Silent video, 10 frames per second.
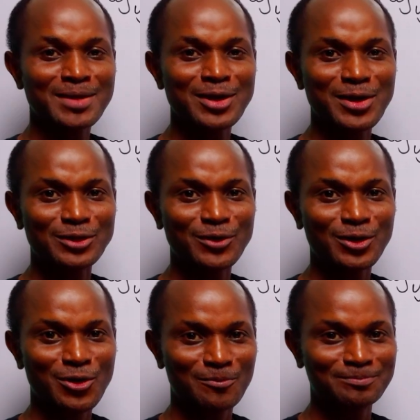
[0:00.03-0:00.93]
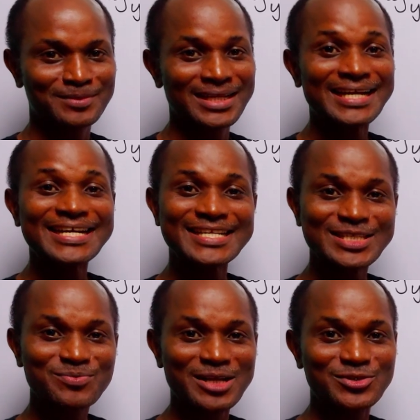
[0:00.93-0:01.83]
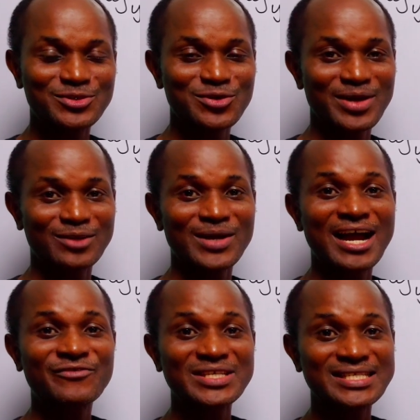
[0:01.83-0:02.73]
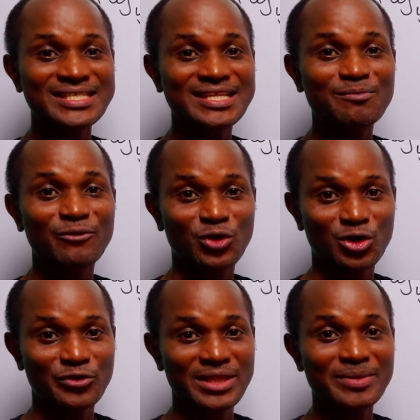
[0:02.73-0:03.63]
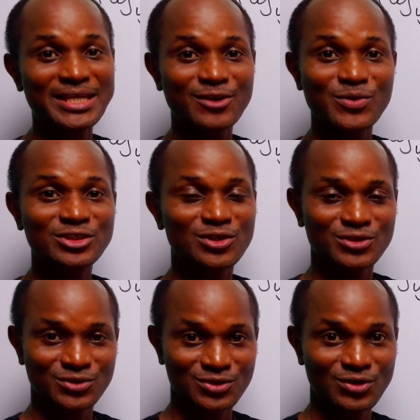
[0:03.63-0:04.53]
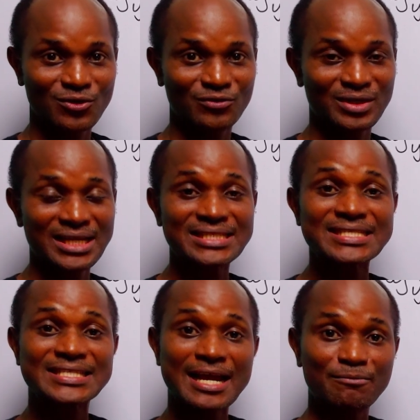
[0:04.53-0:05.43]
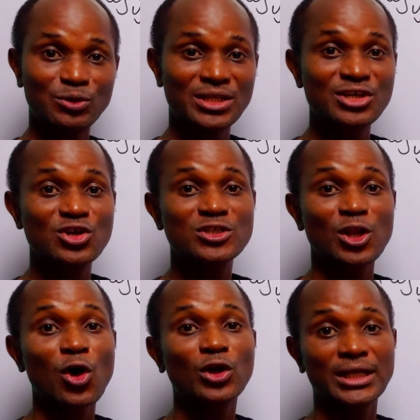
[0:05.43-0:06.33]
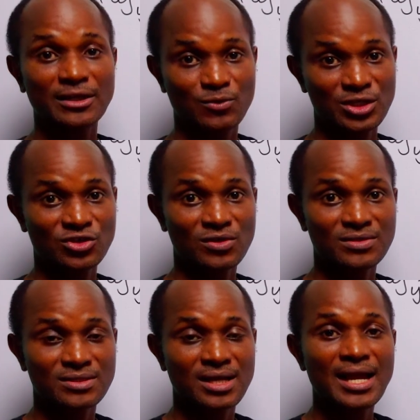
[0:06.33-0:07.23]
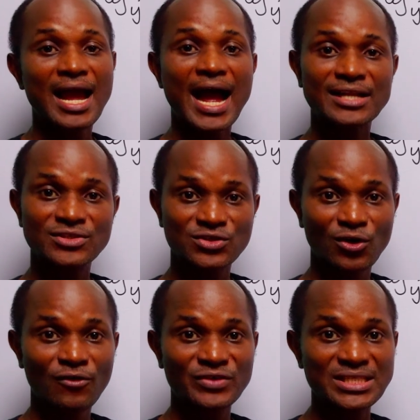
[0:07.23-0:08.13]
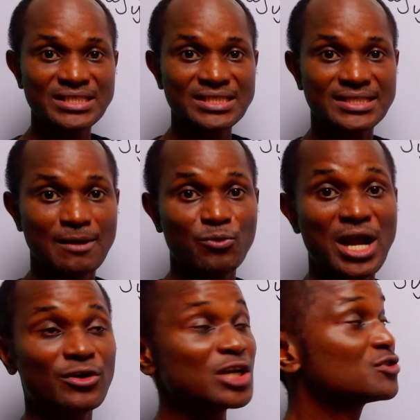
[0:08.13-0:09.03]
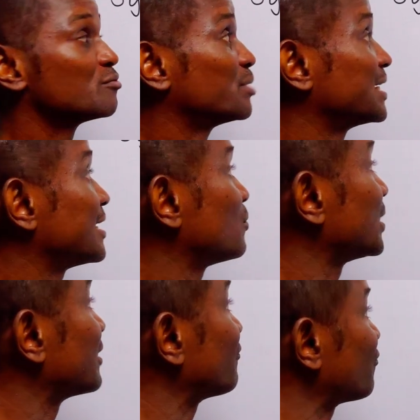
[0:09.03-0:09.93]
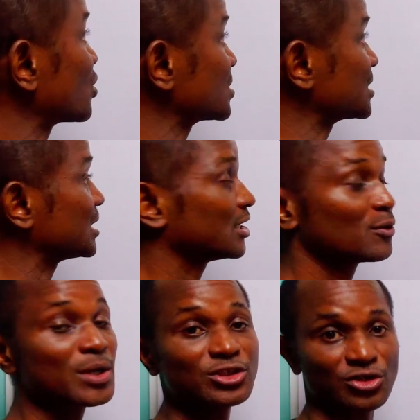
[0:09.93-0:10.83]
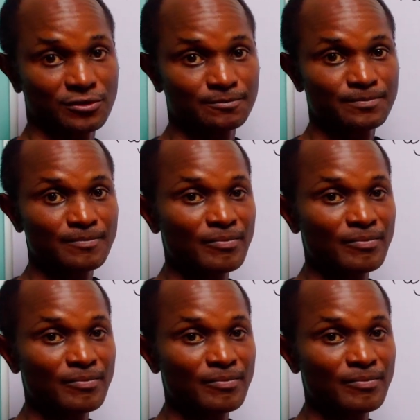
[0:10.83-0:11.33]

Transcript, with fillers: Hello and welcome. In this math tutorial, we have a system of logarithmic equations to solve, that is simultaneous log equations. And to solve this system, we are going to begin with the first equation.